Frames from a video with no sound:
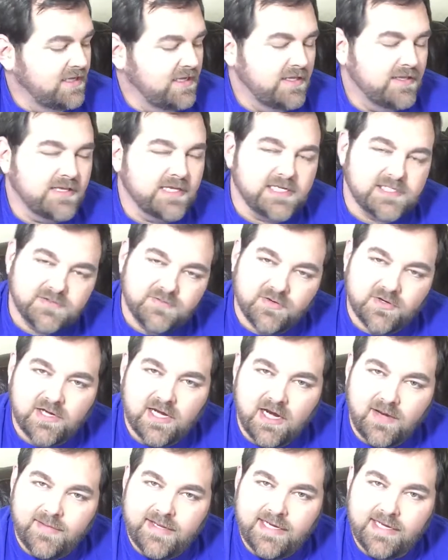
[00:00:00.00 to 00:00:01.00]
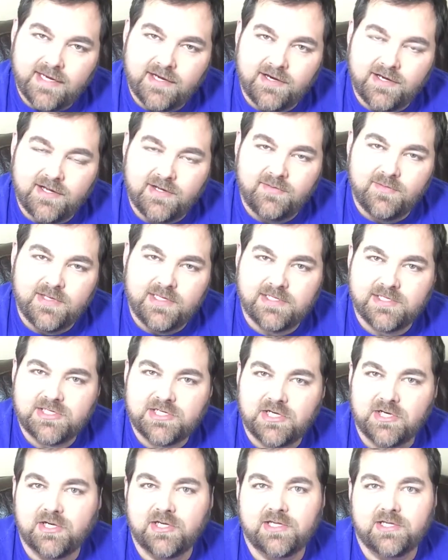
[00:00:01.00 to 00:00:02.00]
thanks for commenting on them and
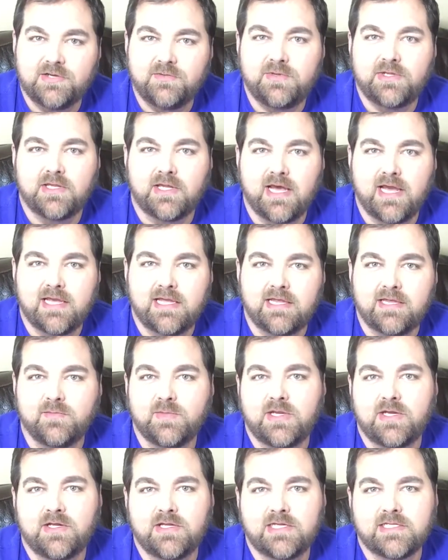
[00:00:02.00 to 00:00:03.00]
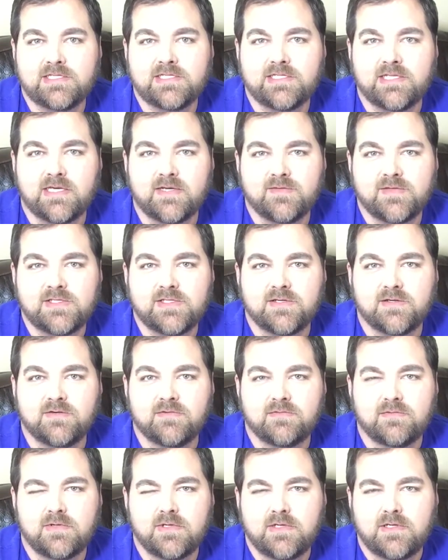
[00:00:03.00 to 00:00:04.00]
sharing them and liking them and all that stuff.
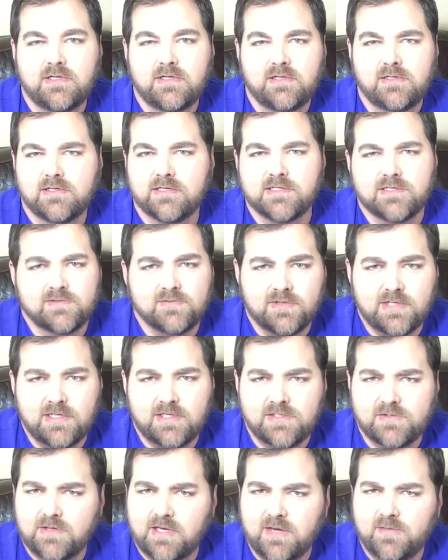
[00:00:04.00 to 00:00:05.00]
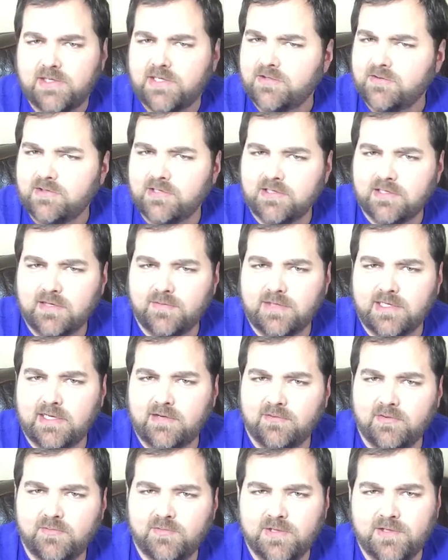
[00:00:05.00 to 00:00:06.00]
So, because what else would I be doing? I mean, I
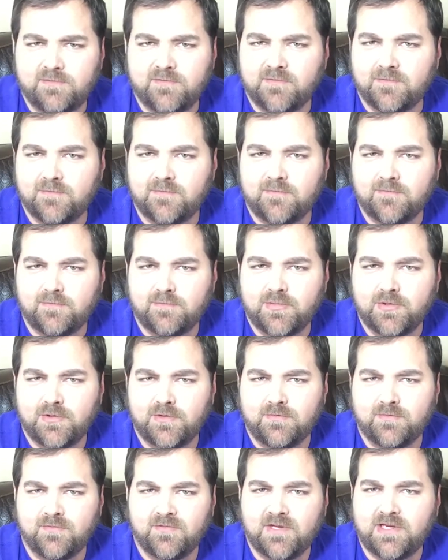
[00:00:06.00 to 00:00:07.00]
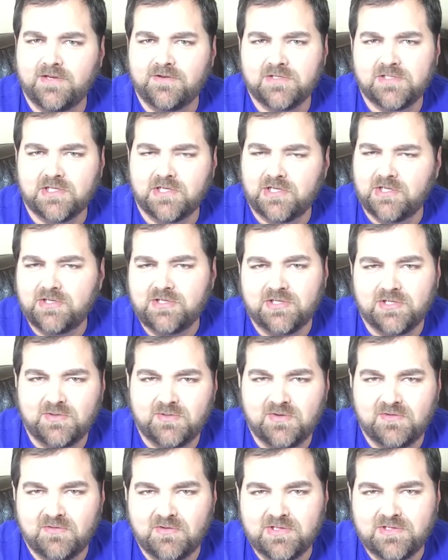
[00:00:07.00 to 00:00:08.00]
wouldn't be putting videos on
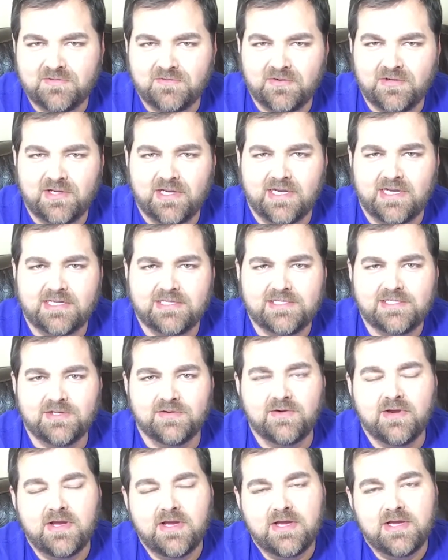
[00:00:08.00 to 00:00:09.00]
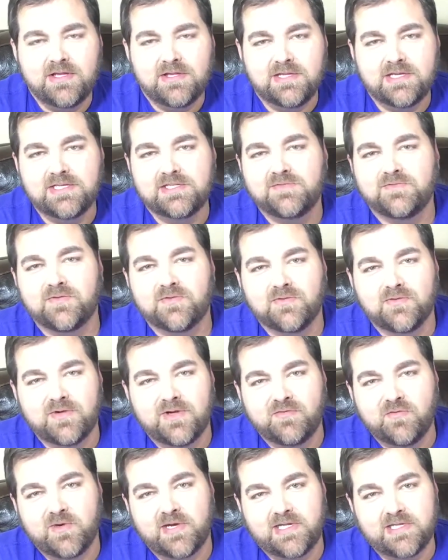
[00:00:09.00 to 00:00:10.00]
YouTube if it wasn't for you guys. So thanks for
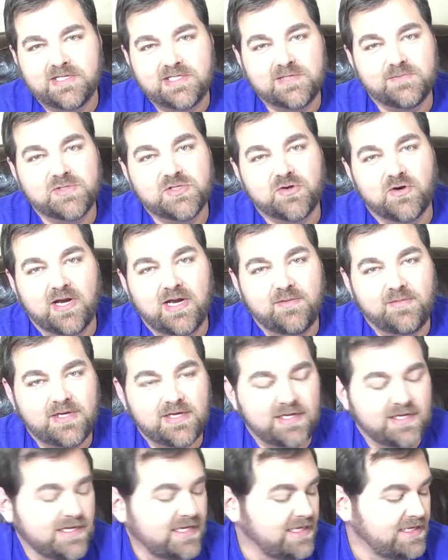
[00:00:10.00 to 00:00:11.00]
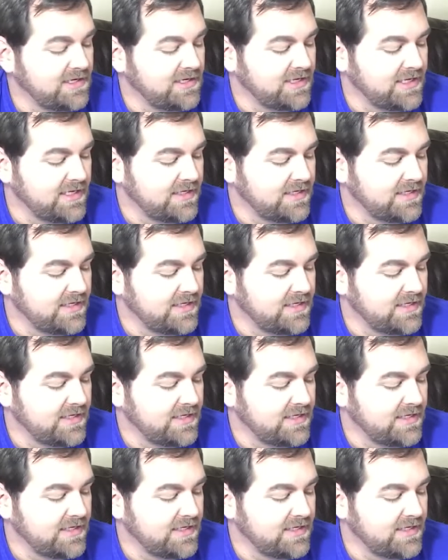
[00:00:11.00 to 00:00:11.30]
everybody that's subscribing. And